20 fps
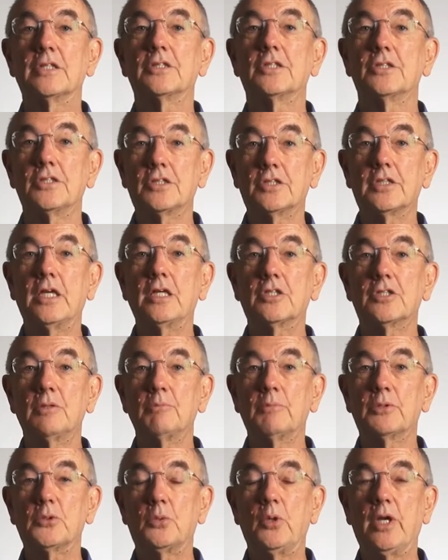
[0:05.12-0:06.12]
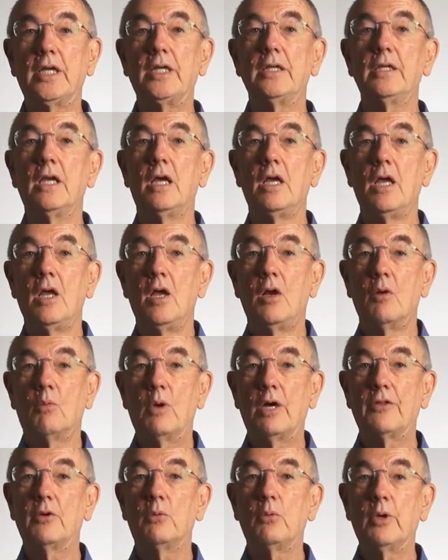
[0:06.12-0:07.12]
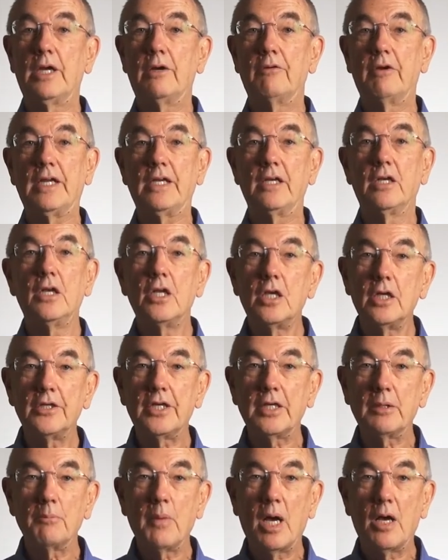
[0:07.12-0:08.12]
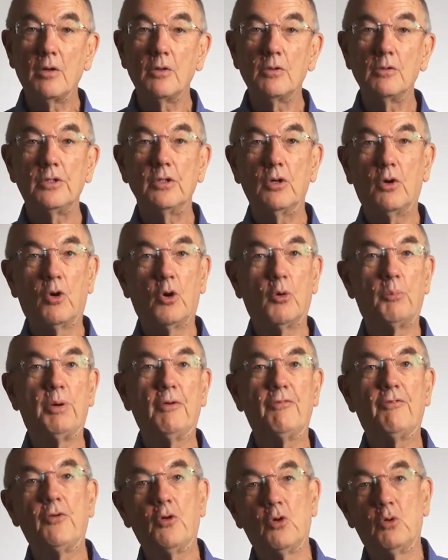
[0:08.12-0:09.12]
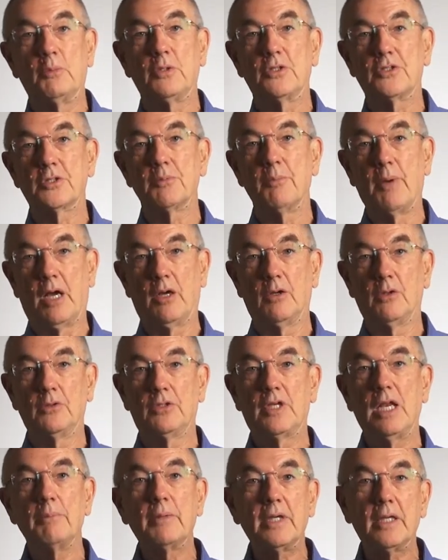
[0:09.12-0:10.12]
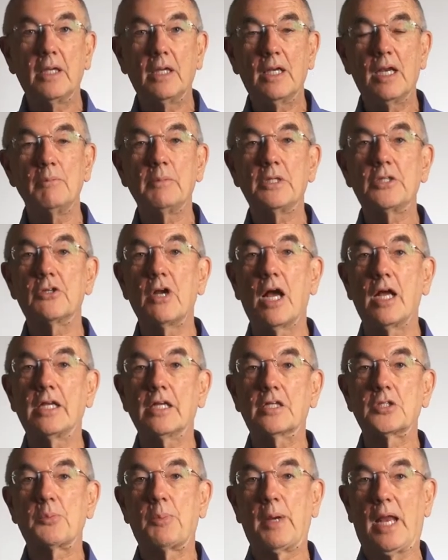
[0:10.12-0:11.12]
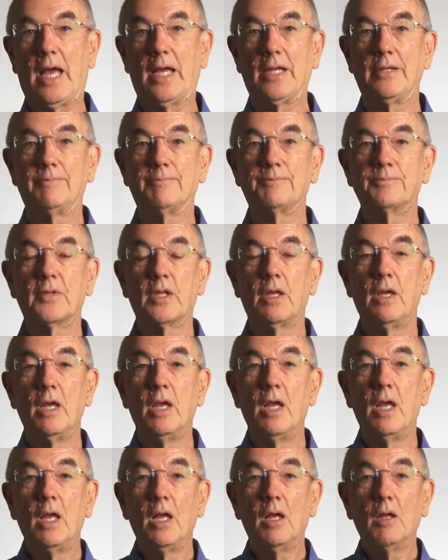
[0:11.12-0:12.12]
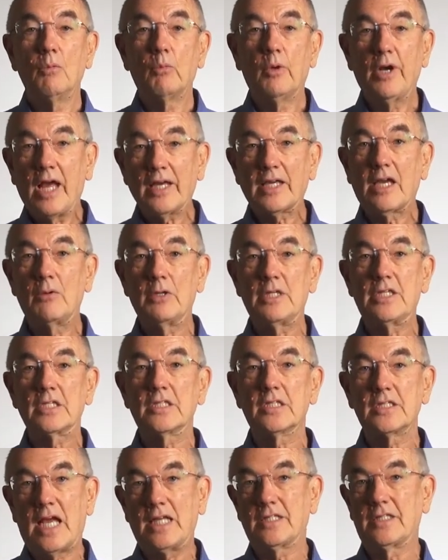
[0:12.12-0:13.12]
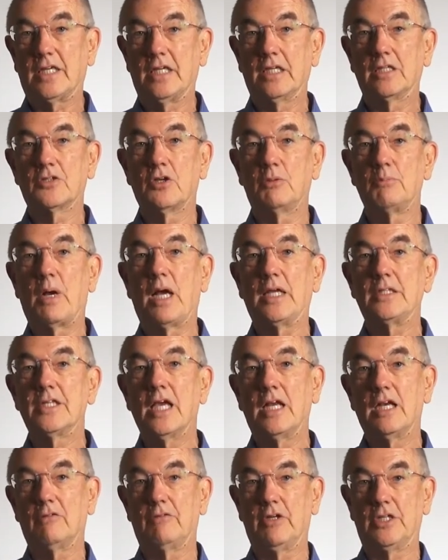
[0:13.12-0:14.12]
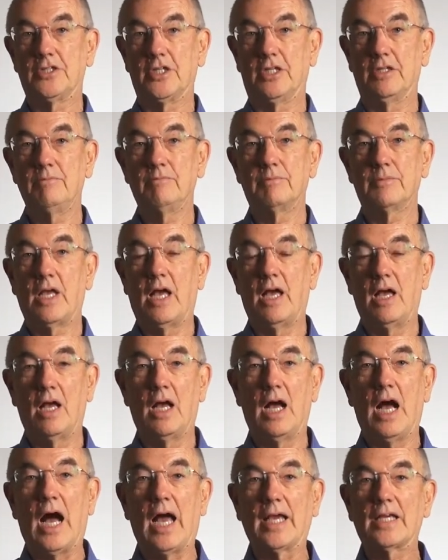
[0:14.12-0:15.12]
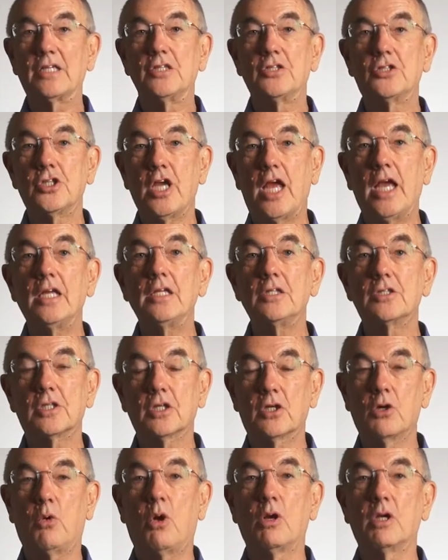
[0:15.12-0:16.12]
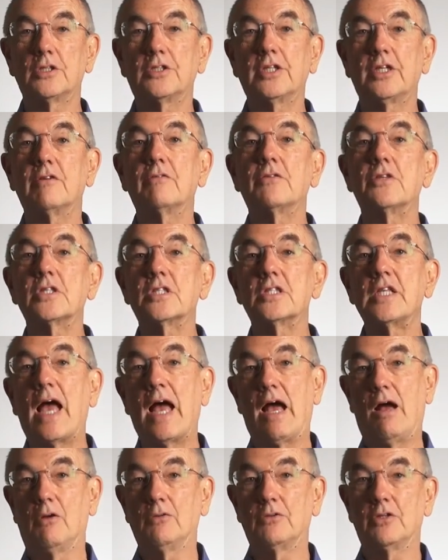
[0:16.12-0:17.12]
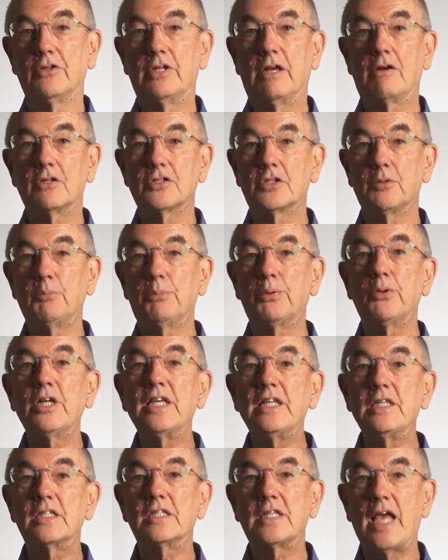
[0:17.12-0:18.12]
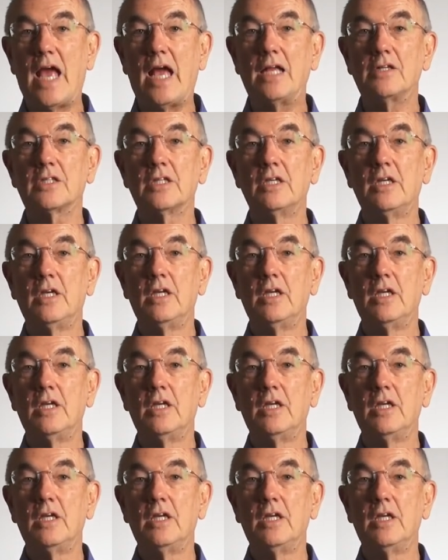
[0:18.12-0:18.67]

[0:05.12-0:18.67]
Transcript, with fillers: it's a distinction between whether we're in learning mode or performance mode. Let me, let me try and explain. When I go into settings on my television, uh, I can change the quality of the sound, and there are some preset